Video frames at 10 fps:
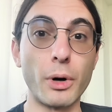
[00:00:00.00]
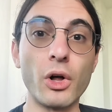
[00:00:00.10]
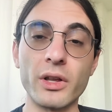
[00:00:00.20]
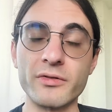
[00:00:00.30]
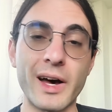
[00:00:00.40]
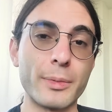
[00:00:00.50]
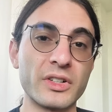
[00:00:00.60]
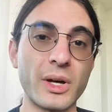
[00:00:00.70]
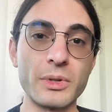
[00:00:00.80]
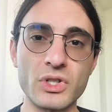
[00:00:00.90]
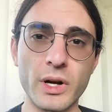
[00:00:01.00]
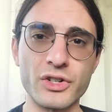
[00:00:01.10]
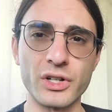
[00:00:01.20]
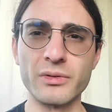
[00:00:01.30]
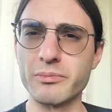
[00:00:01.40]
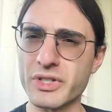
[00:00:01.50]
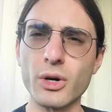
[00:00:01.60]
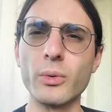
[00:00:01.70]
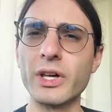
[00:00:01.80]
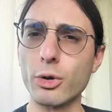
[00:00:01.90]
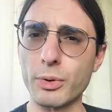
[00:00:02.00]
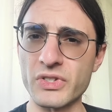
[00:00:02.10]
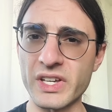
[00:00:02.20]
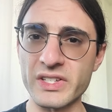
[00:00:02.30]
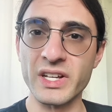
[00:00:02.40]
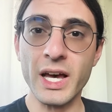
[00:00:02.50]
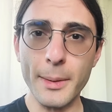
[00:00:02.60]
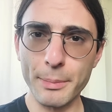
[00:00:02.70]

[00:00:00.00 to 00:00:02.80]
ball and fabric demonstration, so it'll persist,